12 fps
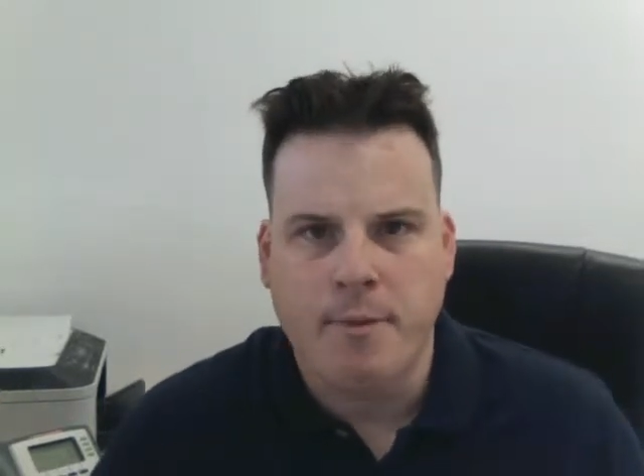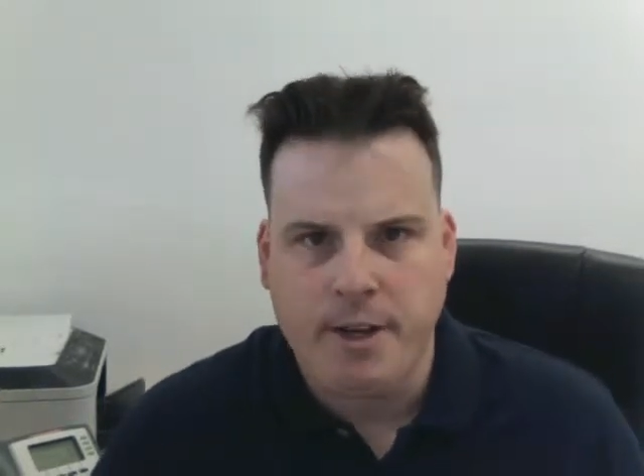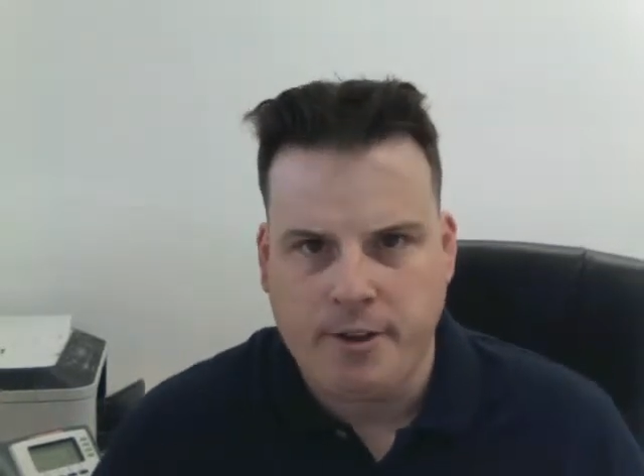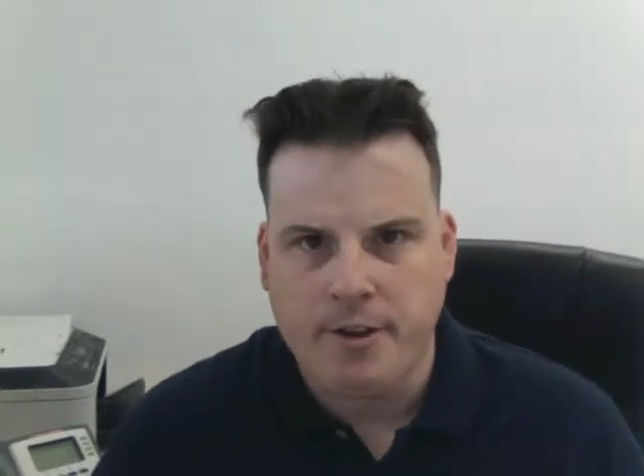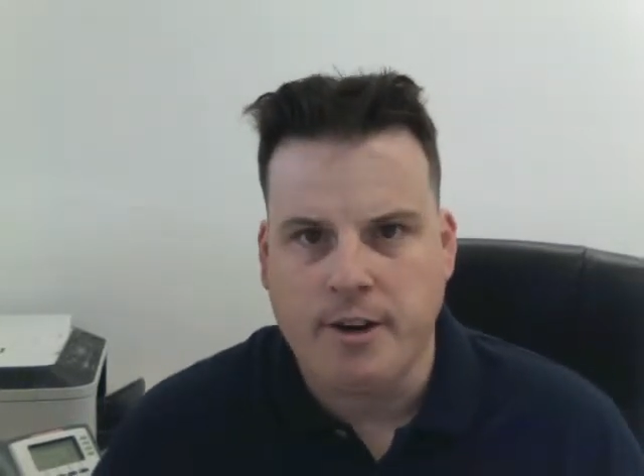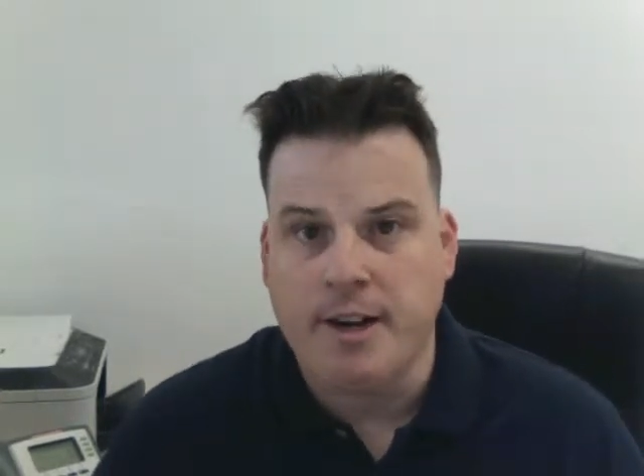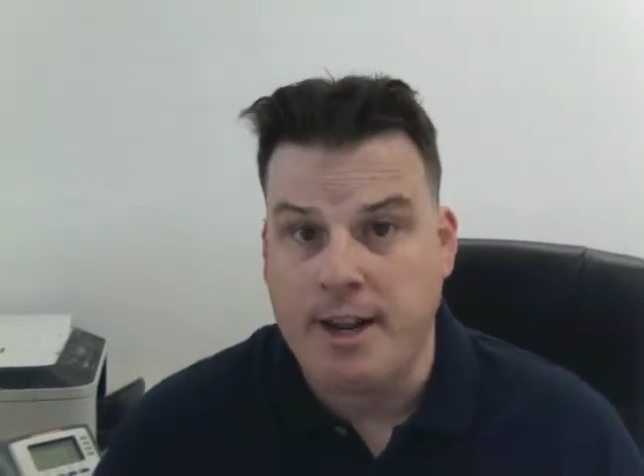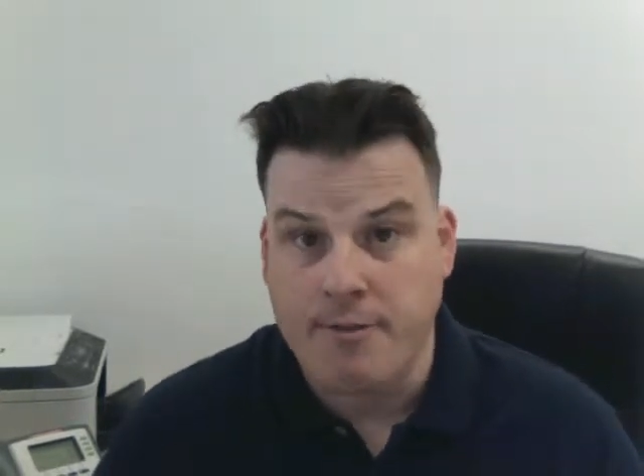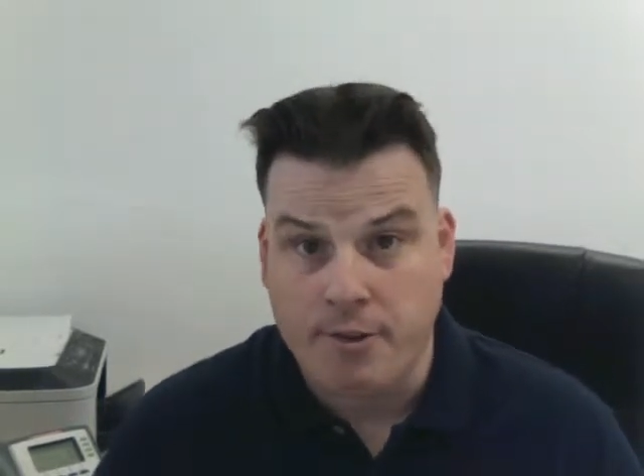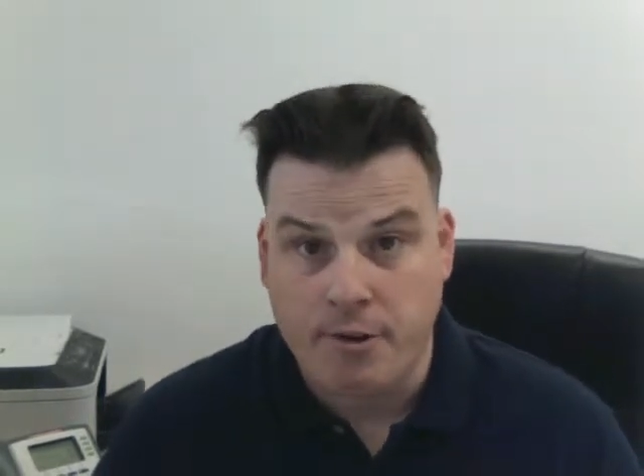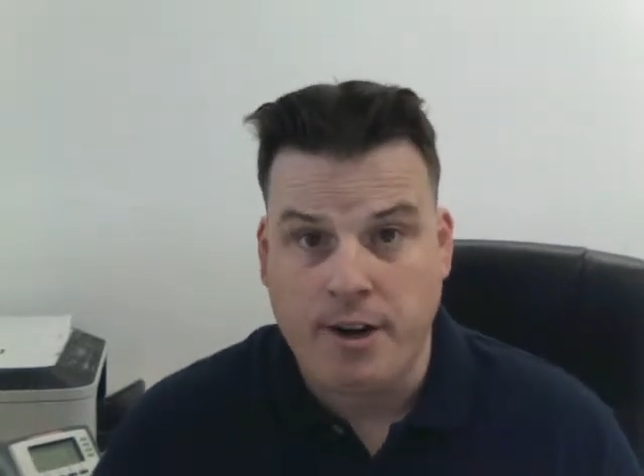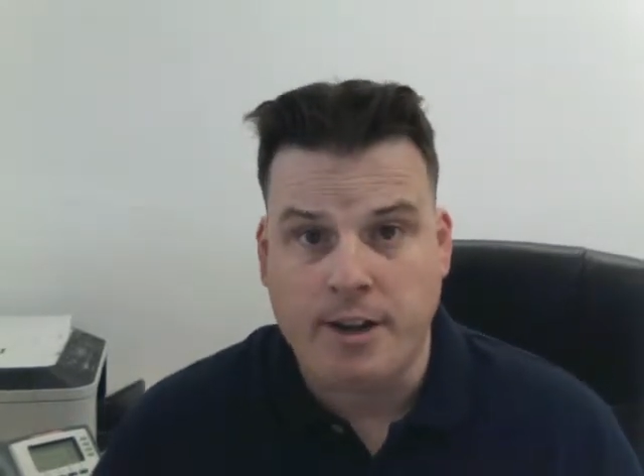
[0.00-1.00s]
meaning you're going to
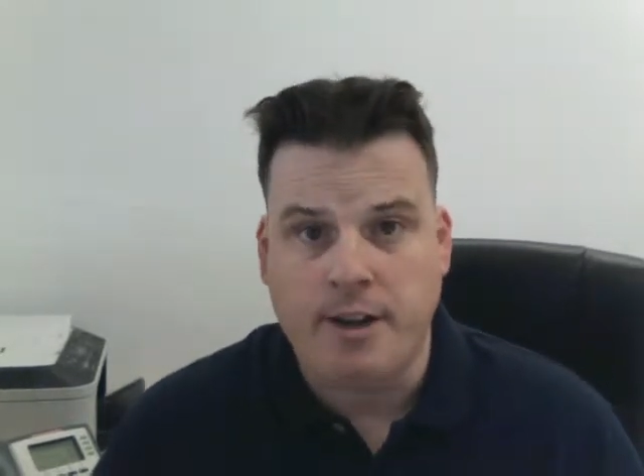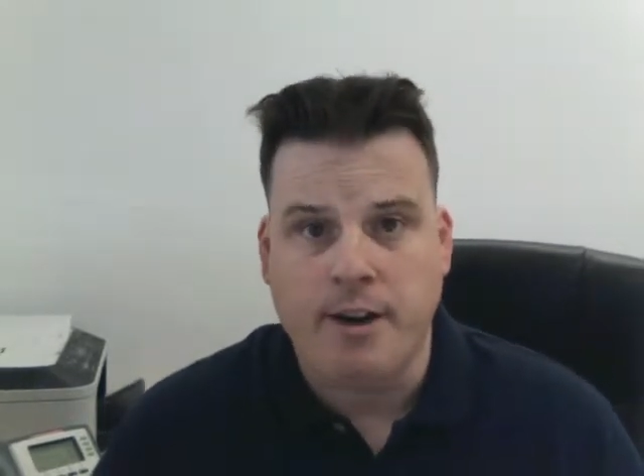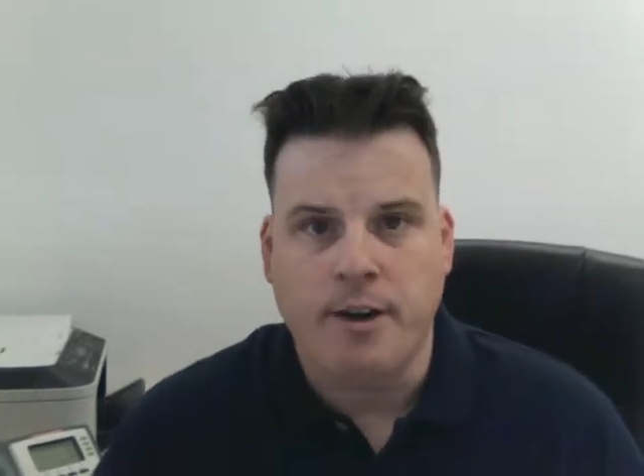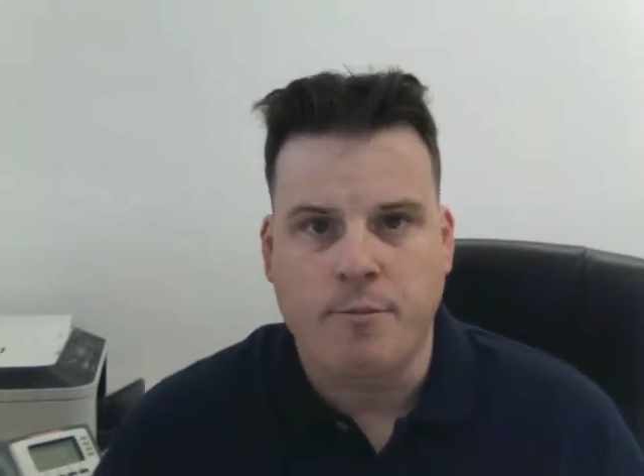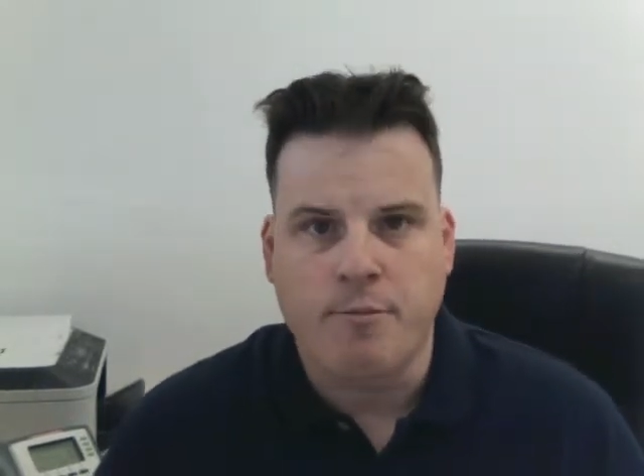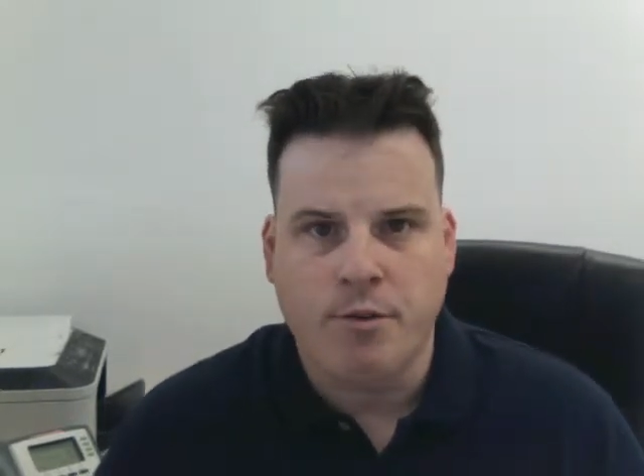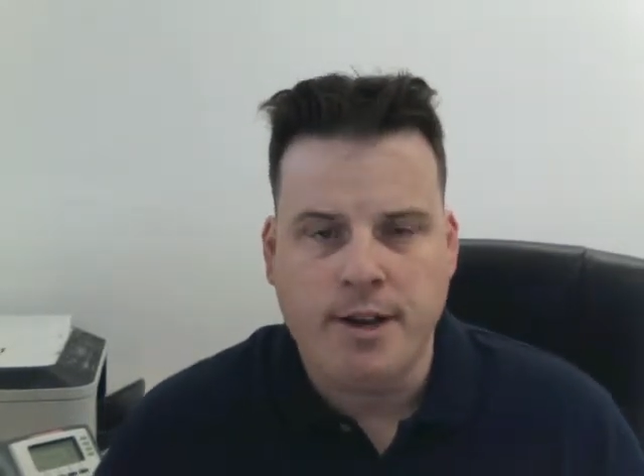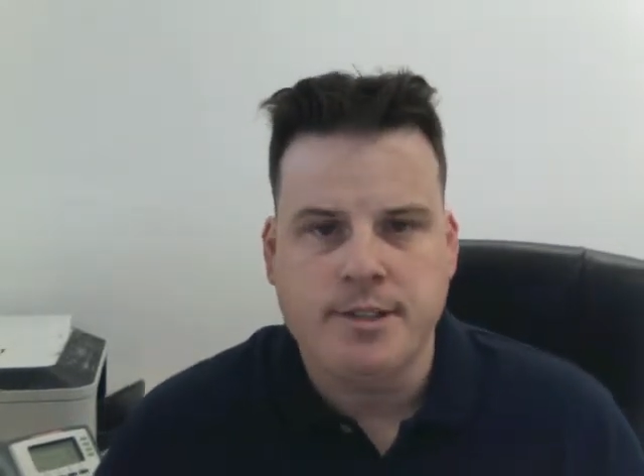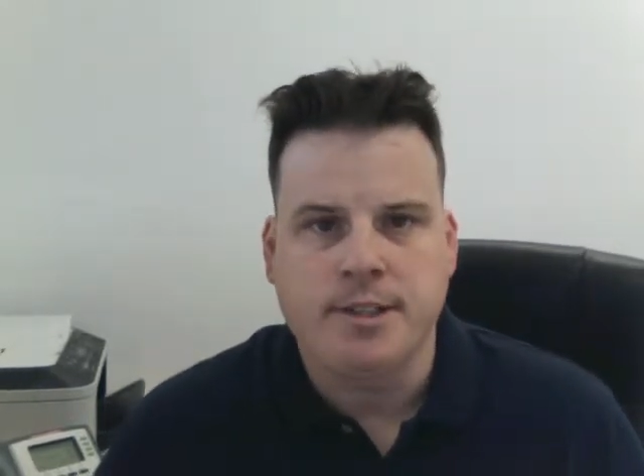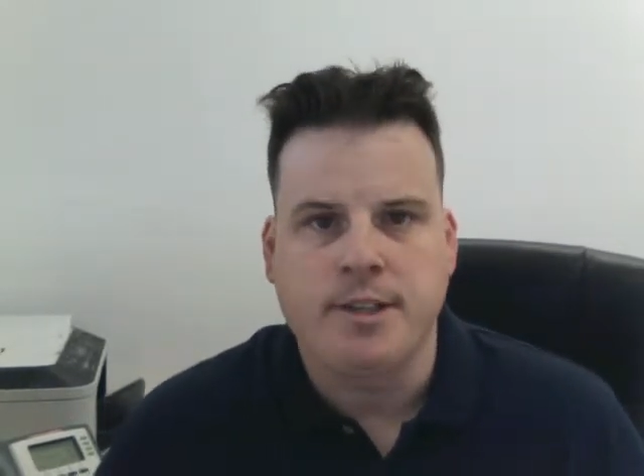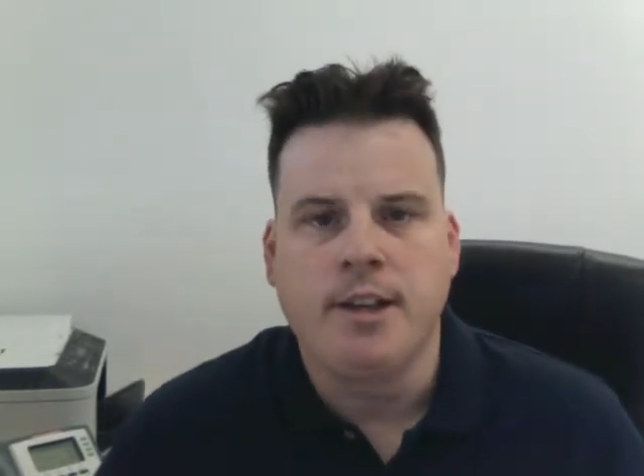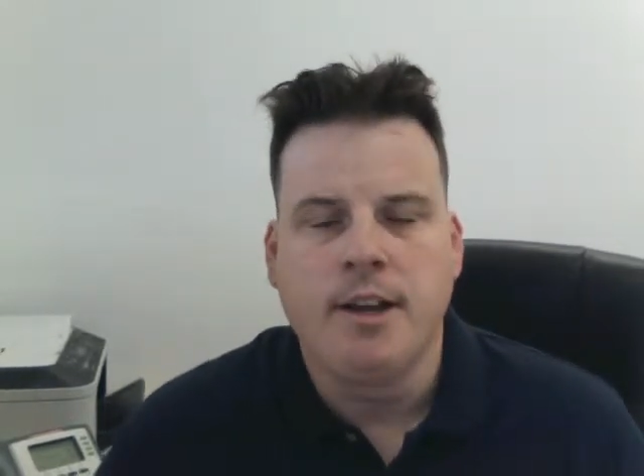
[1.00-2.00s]
have the credit card
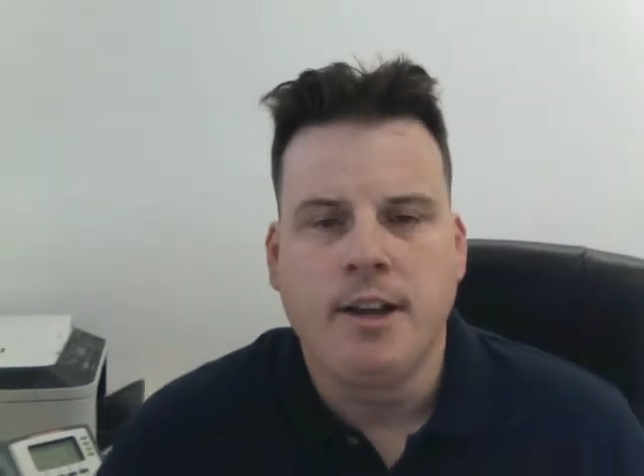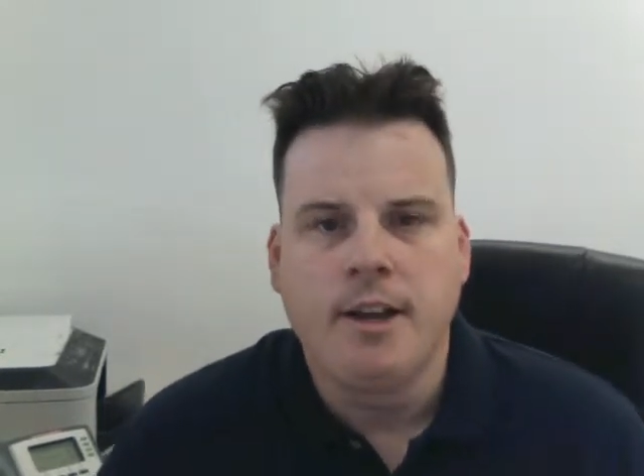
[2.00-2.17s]
present,